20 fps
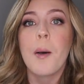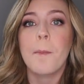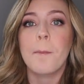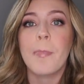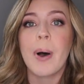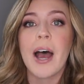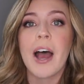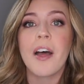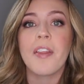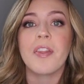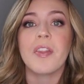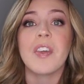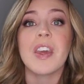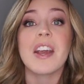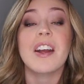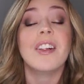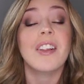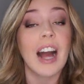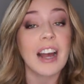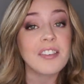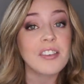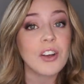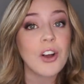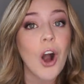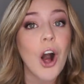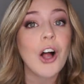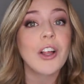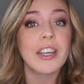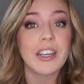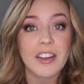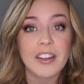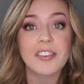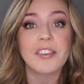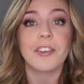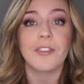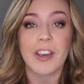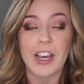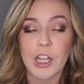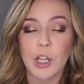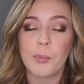but the Classic Hall is
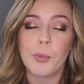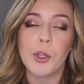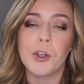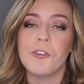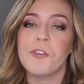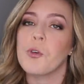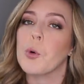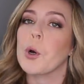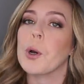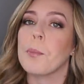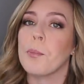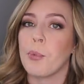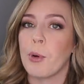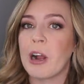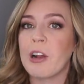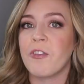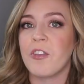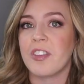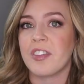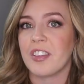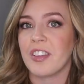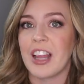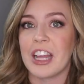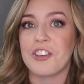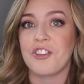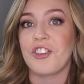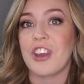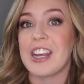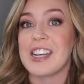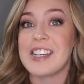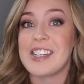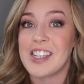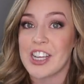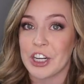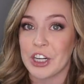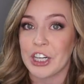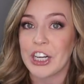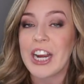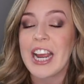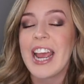available for breakfast, lunch, and
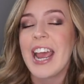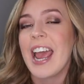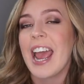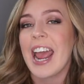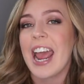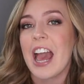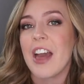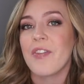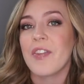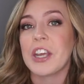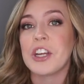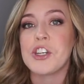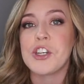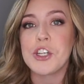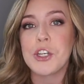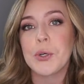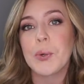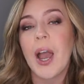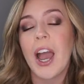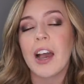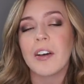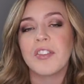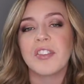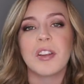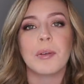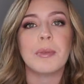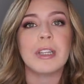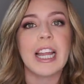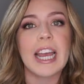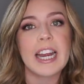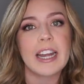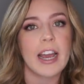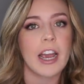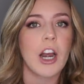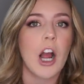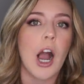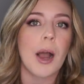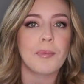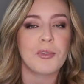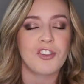dinner, and they do have some late
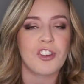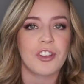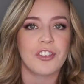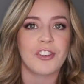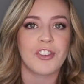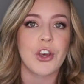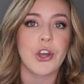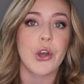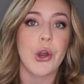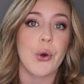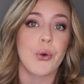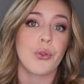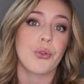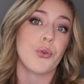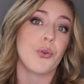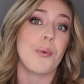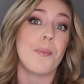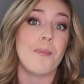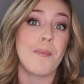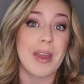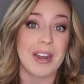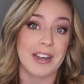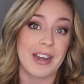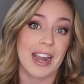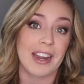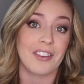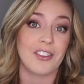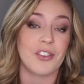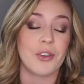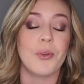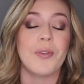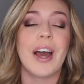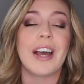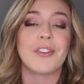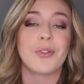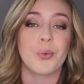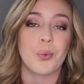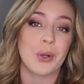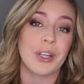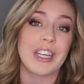night options that go through midnight, so
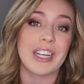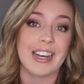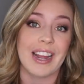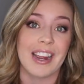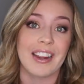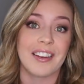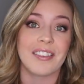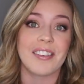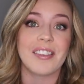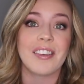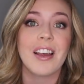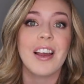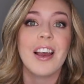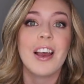that's really nice.